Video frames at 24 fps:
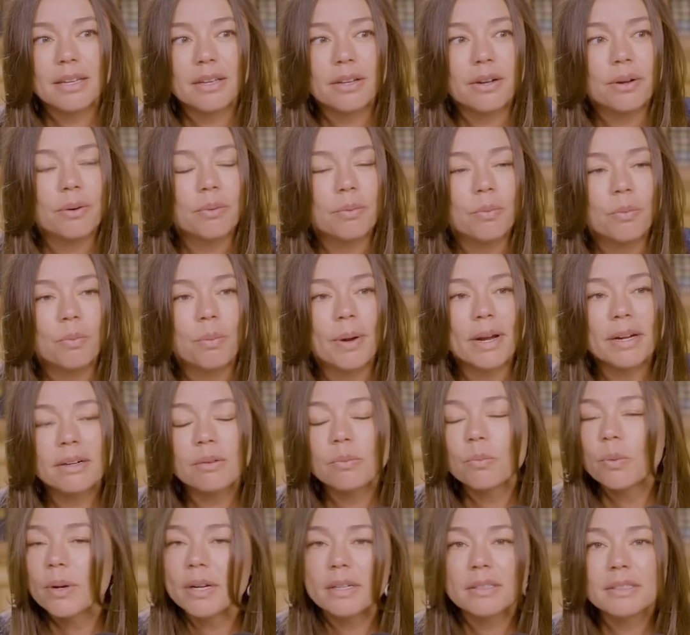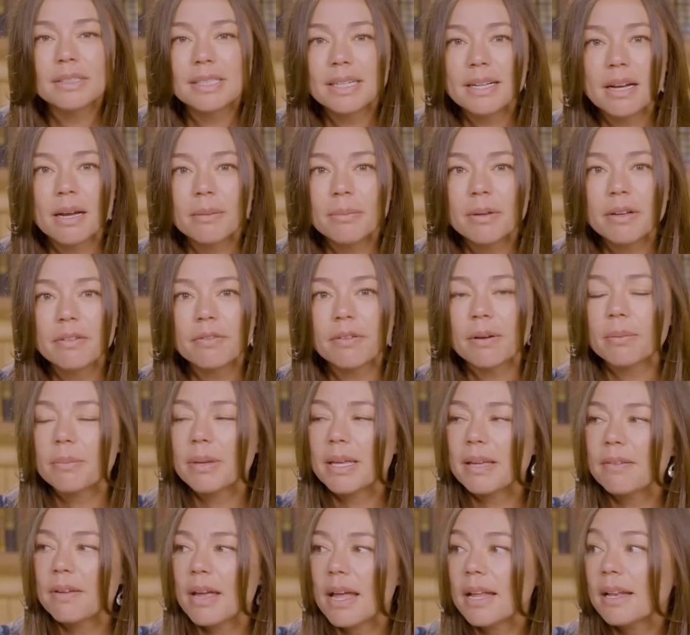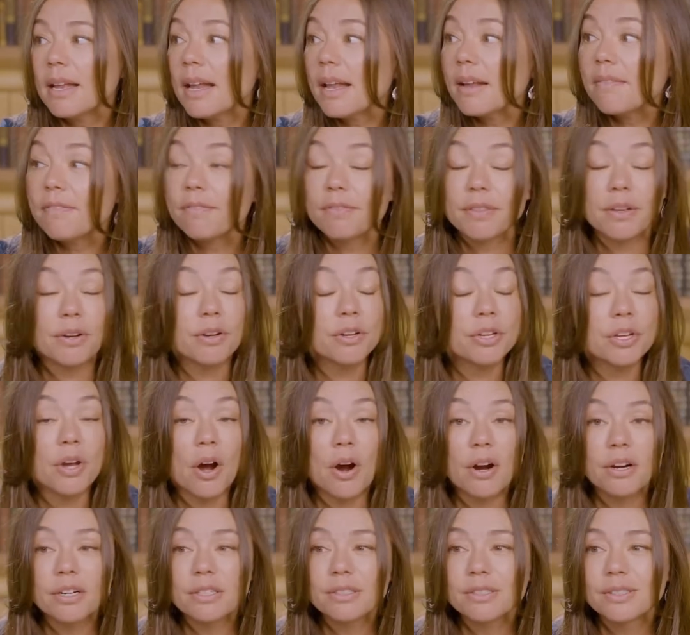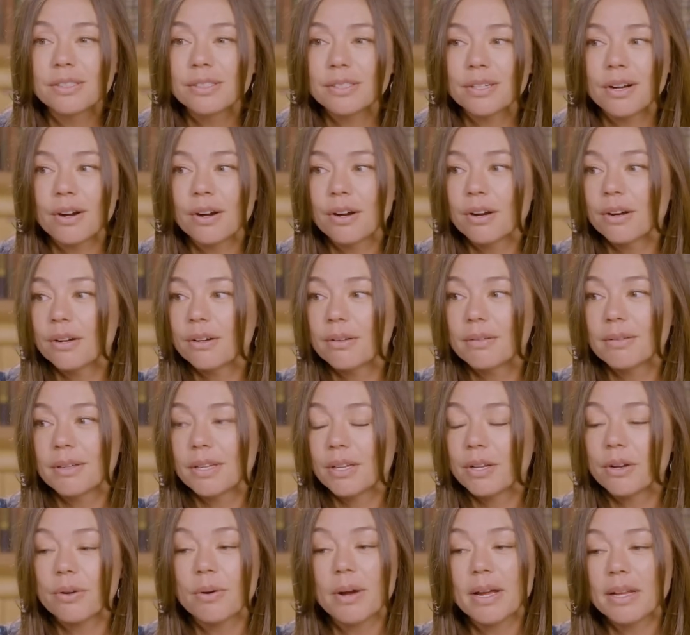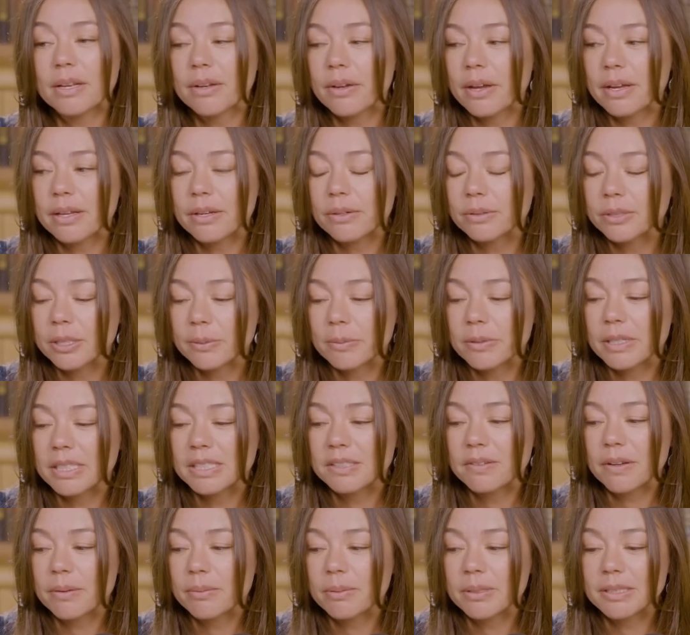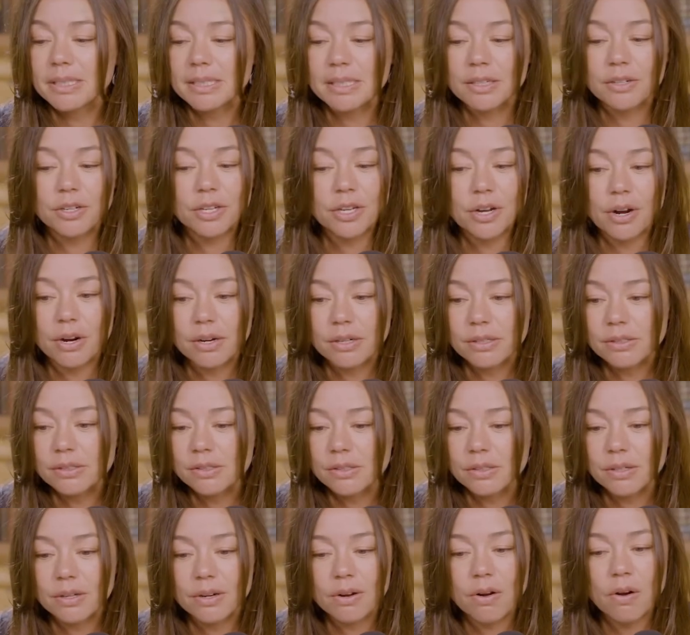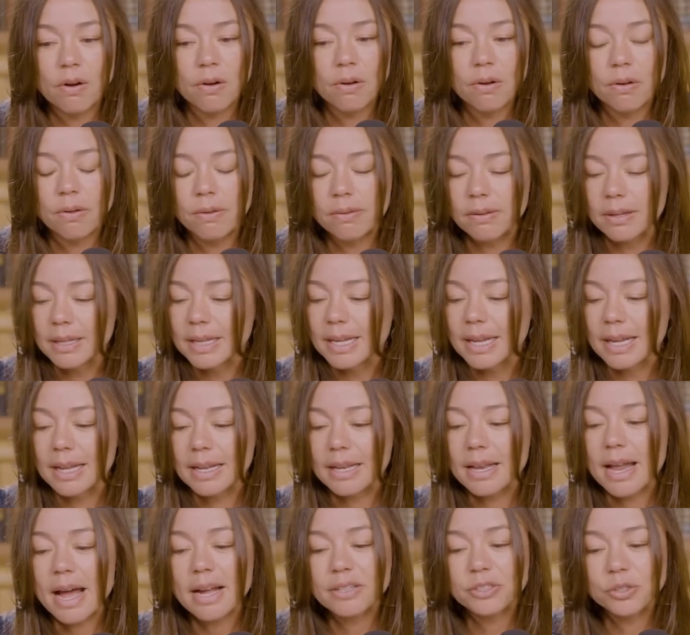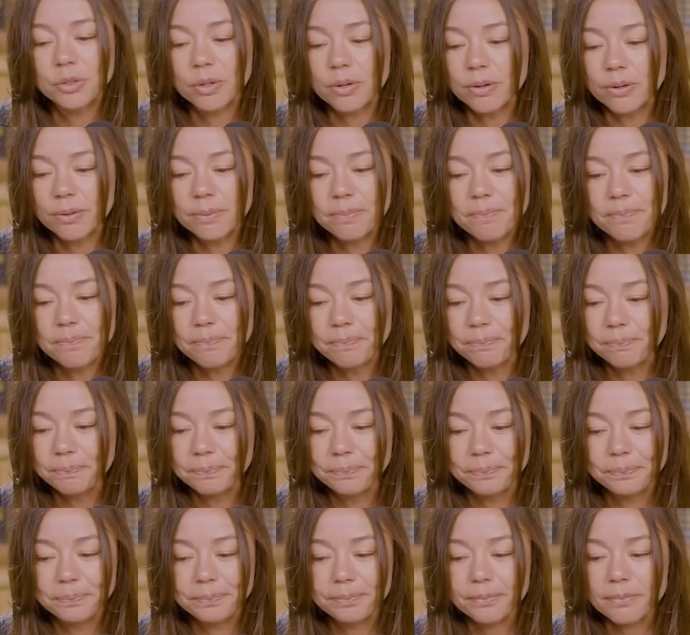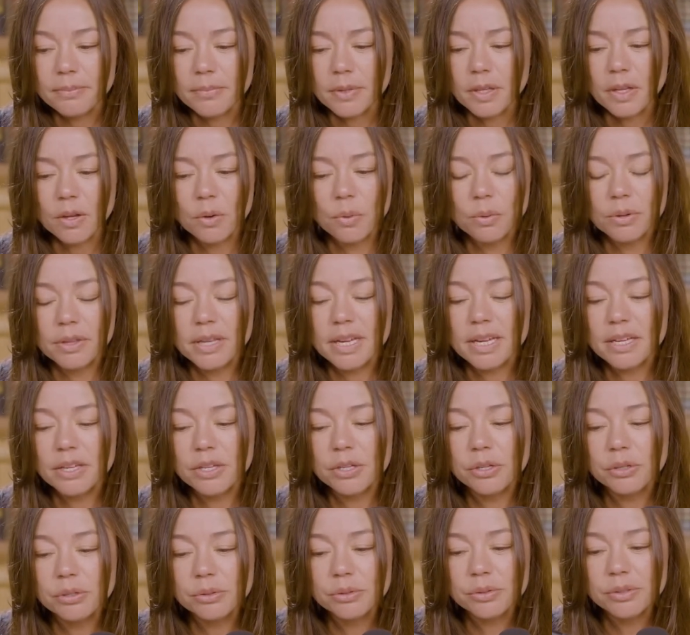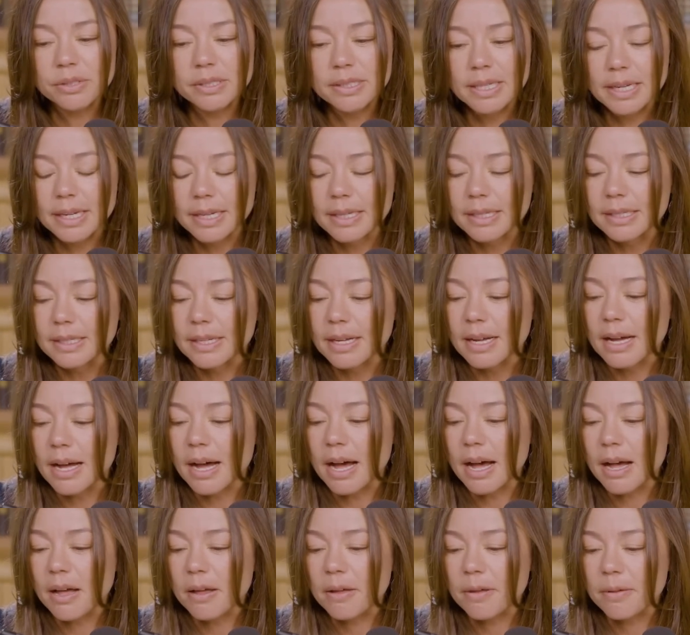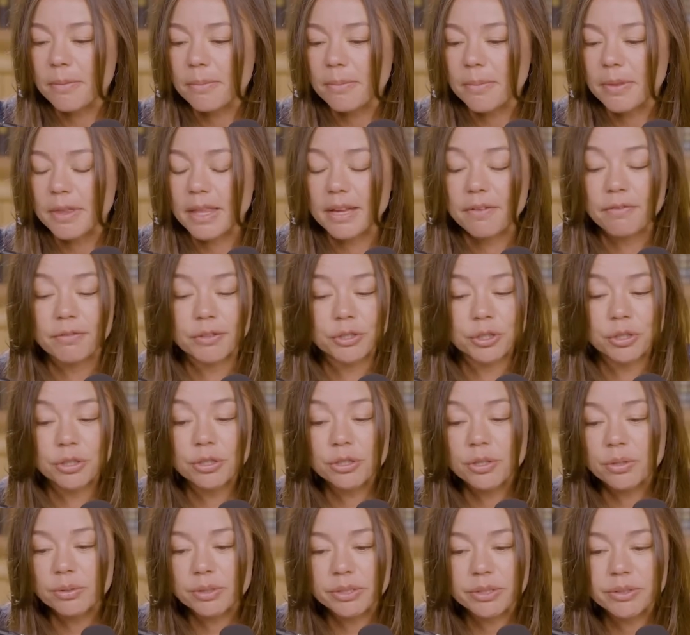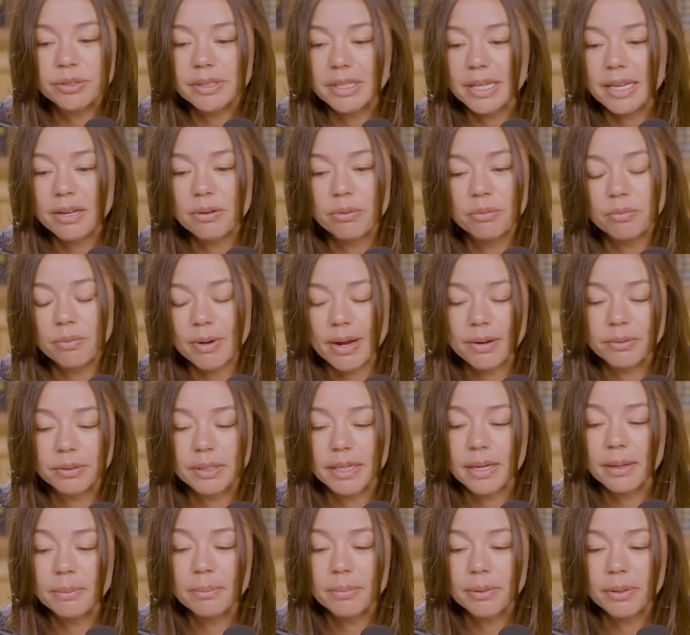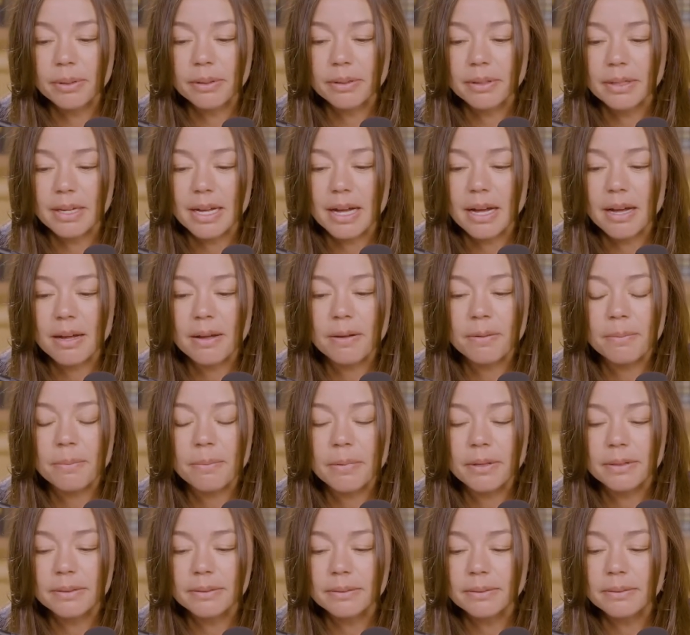You know, where is it coming from? And if their yards are, you know, I know some of these families, their yards are all natural, where they use, they for sure don't use any Roundup. But